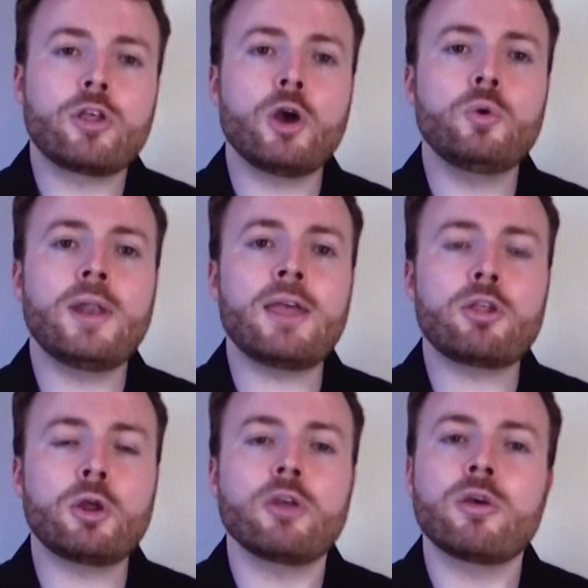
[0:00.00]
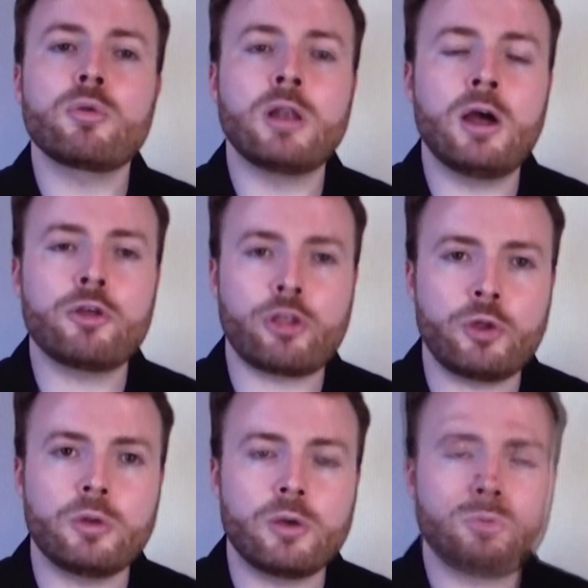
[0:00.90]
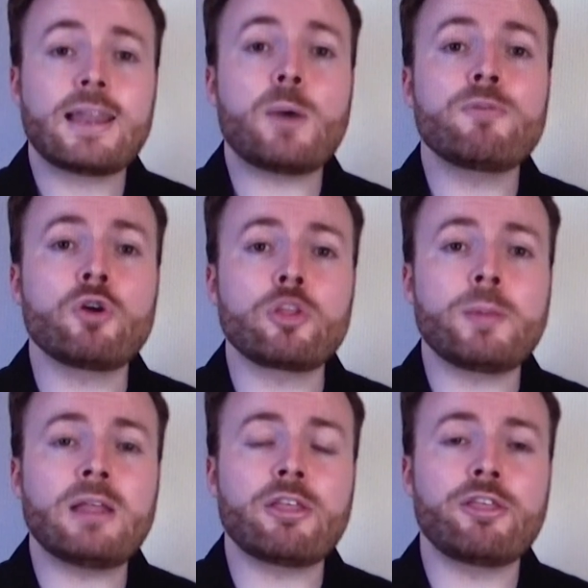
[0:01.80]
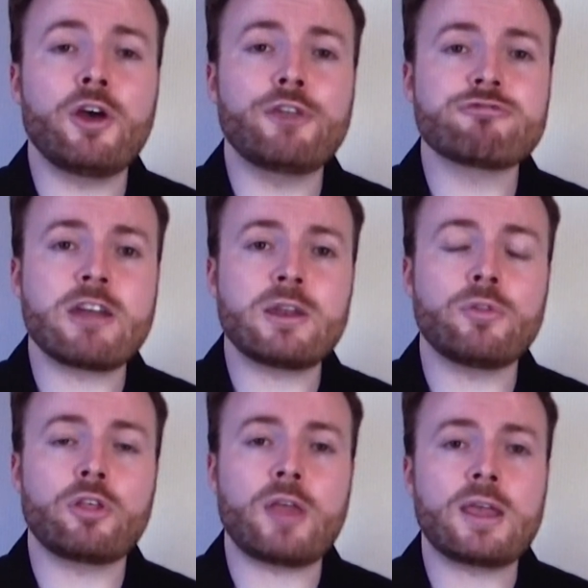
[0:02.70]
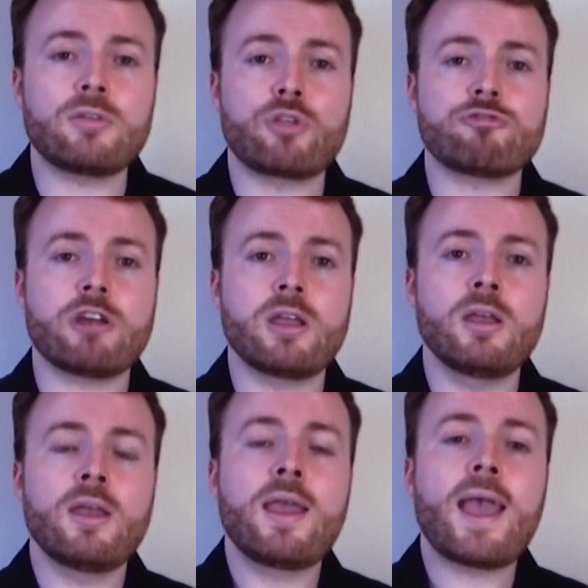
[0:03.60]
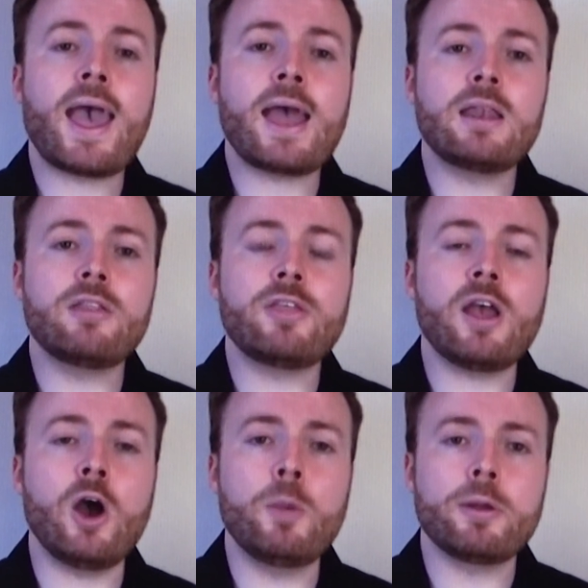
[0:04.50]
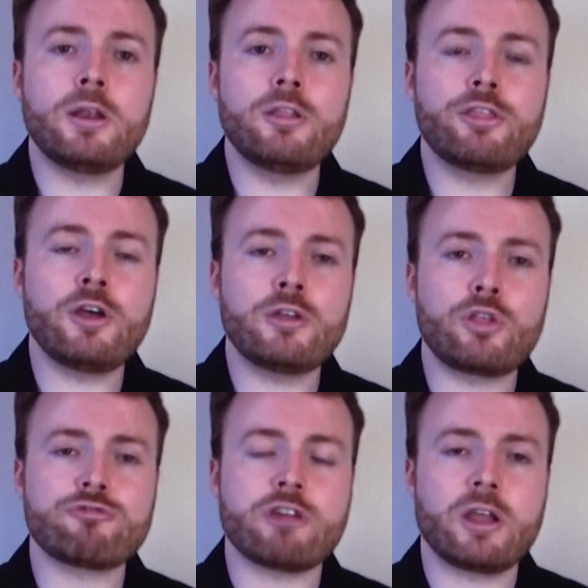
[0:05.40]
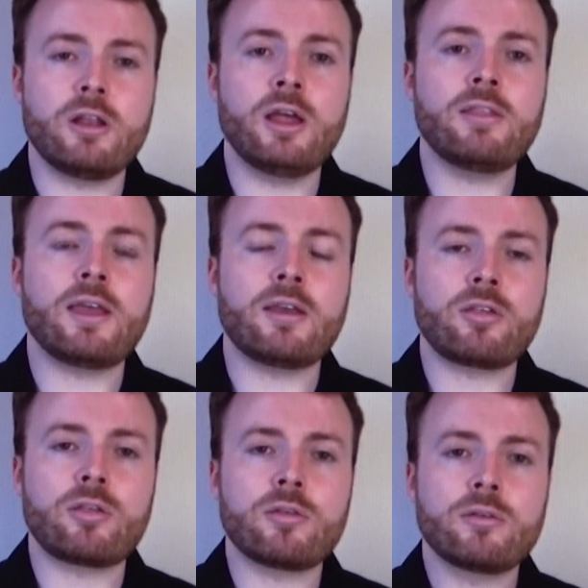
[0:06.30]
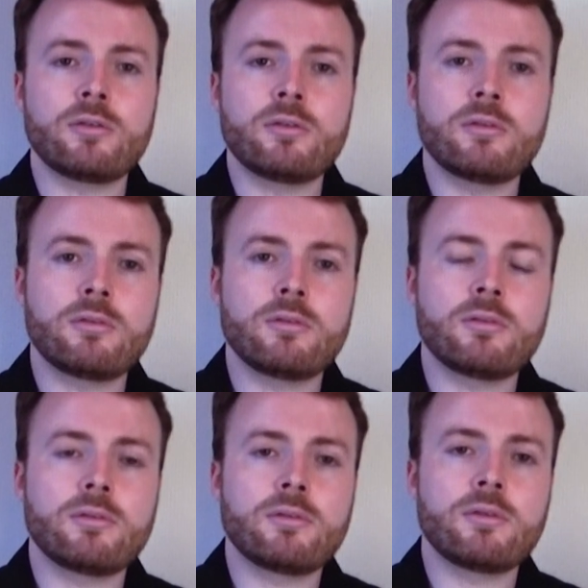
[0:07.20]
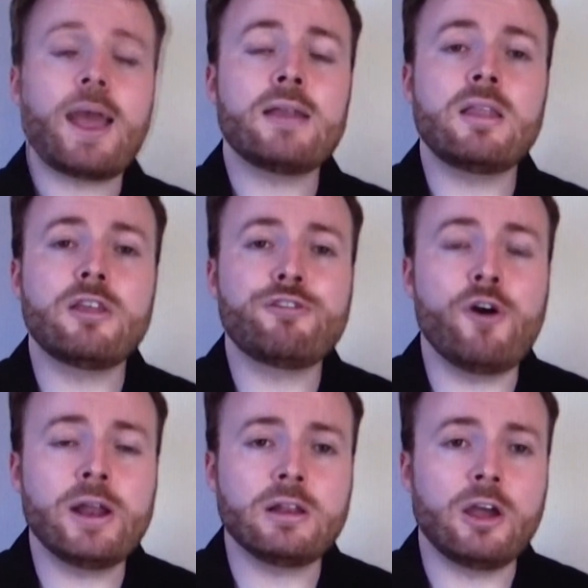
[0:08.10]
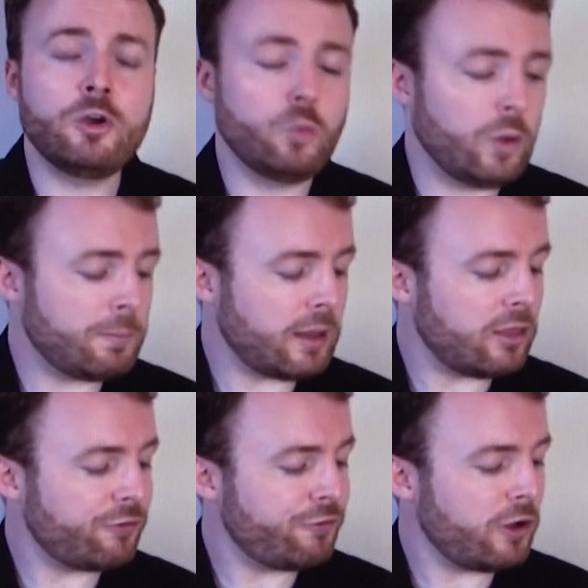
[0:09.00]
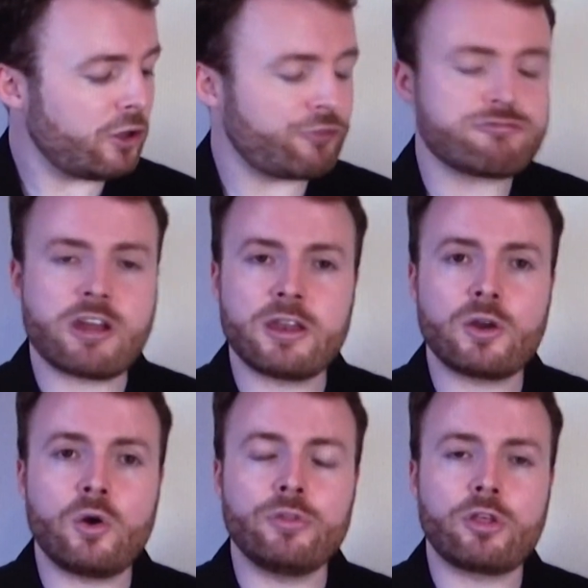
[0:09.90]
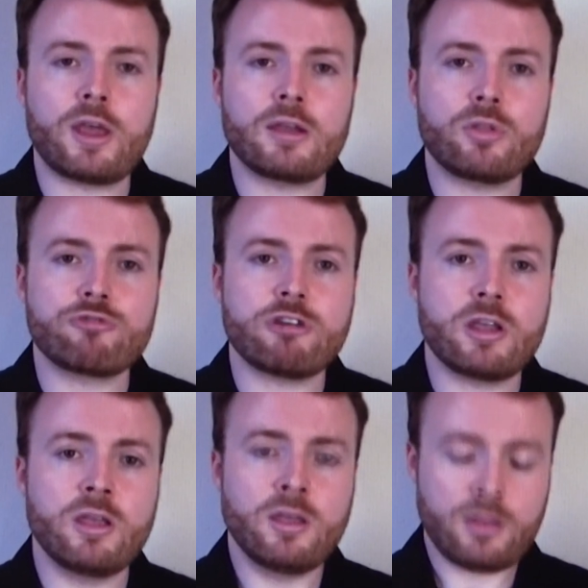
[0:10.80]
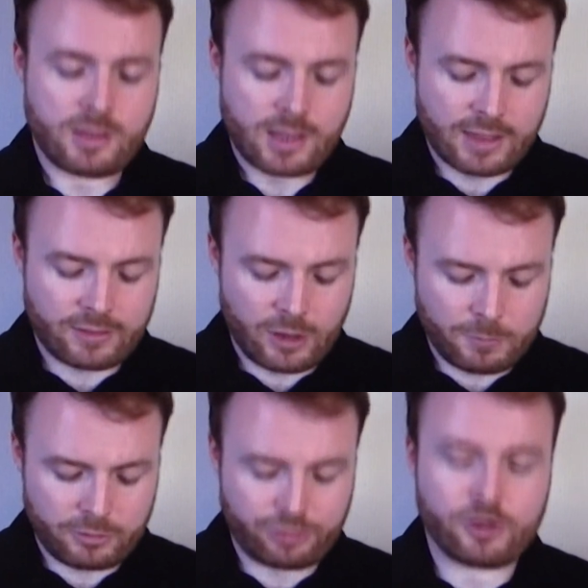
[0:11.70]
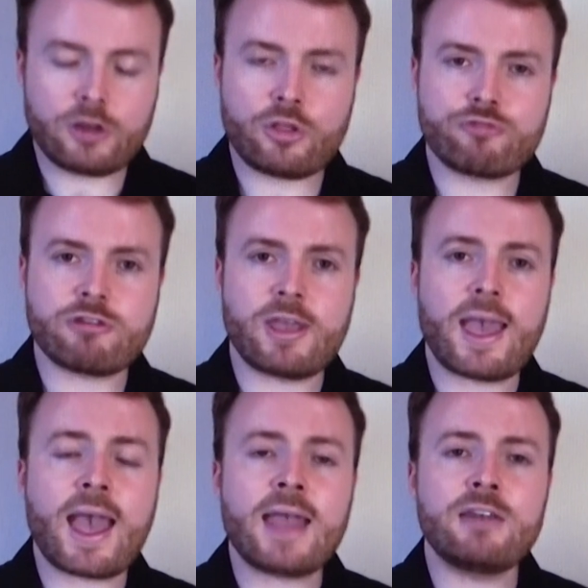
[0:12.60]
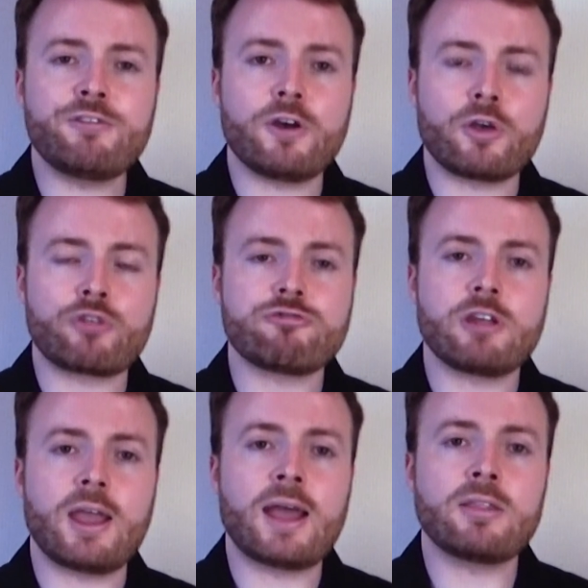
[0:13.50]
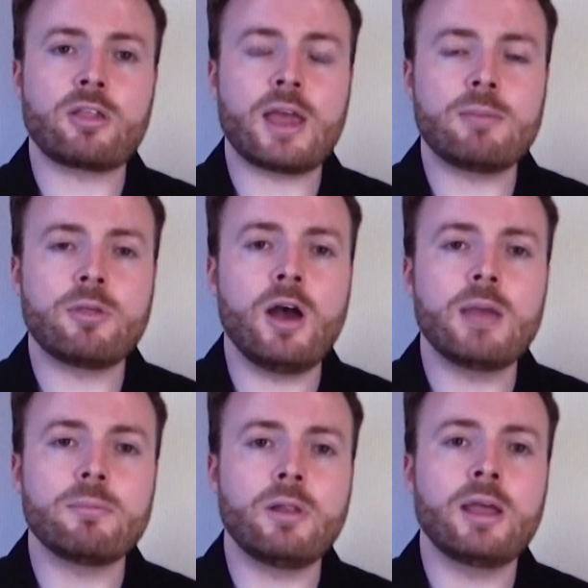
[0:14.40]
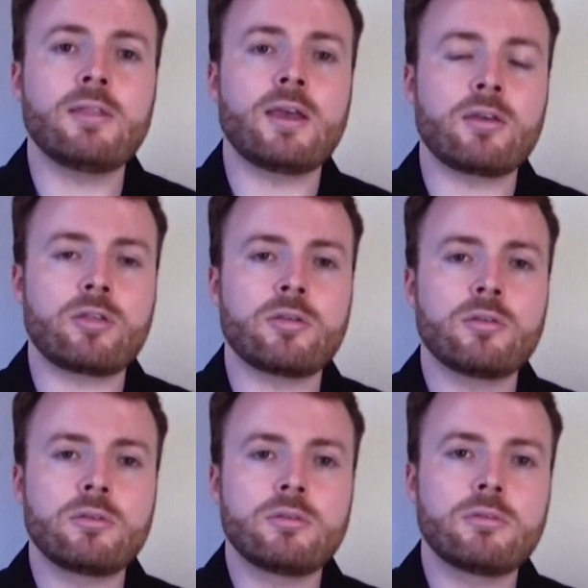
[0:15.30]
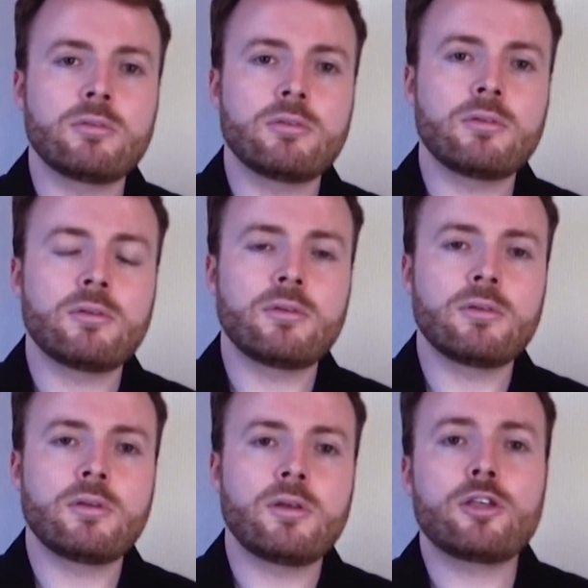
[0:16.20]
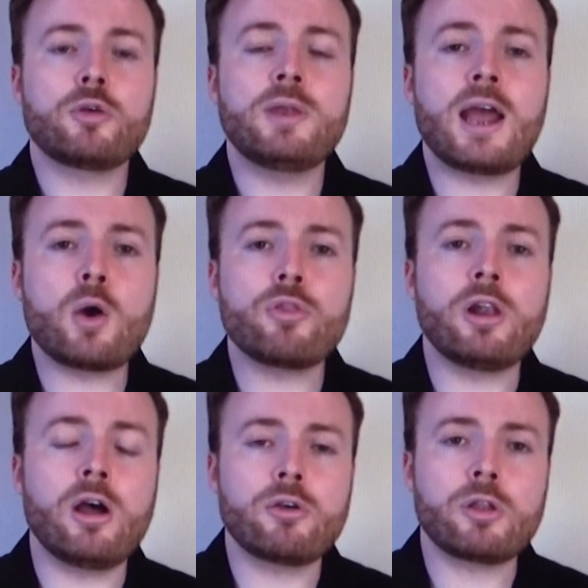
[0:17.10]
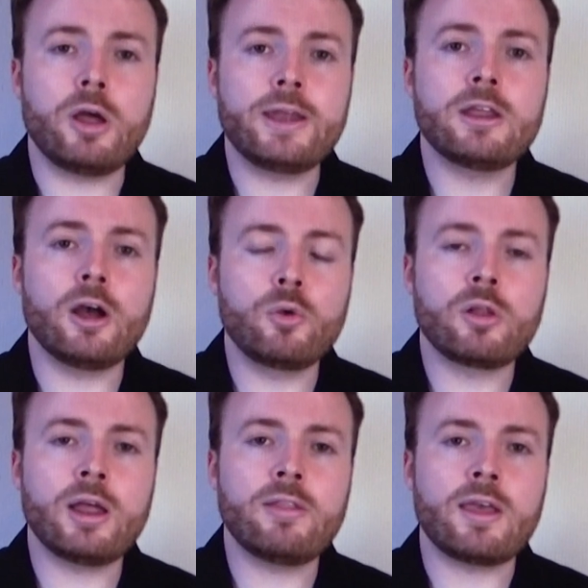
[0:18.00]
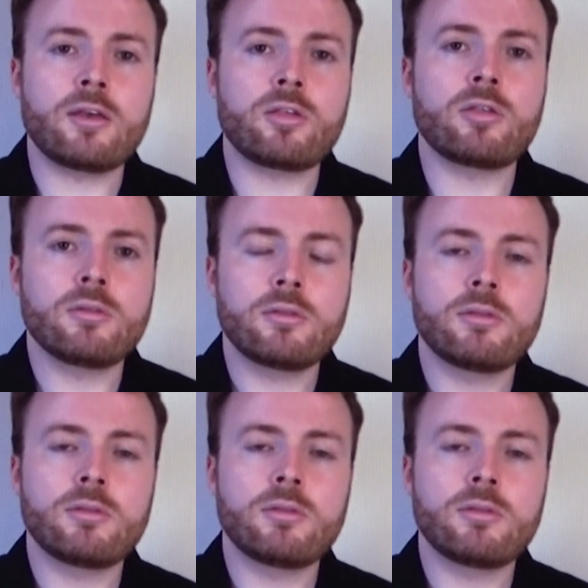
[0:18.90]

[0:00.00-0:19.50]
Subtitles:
So let's look at those last 2 notes. Now we've got to play the 3rd fret on the 2nd string, and the open 3rd string, like this. And then the final note, we play the 1st fret on the 2nd string, and the open 3rd string and 1st string at the same time, like this. So now the last line goes like this.